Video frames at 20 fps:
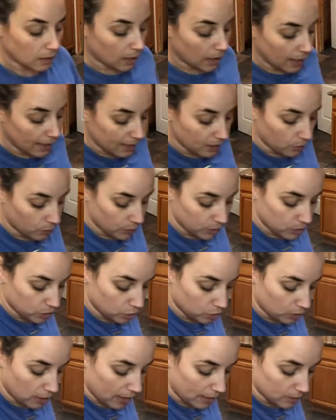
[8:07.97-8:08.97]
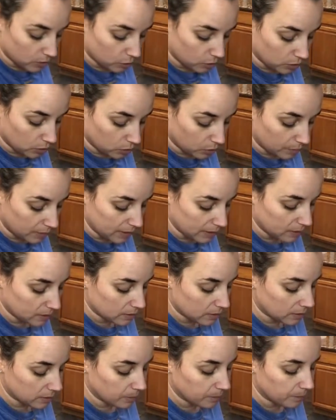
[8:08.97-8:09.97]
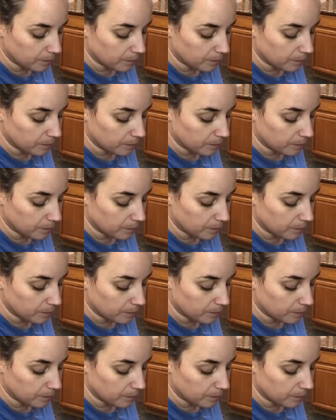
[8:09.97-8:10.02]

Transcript: I always do that, do a little mix.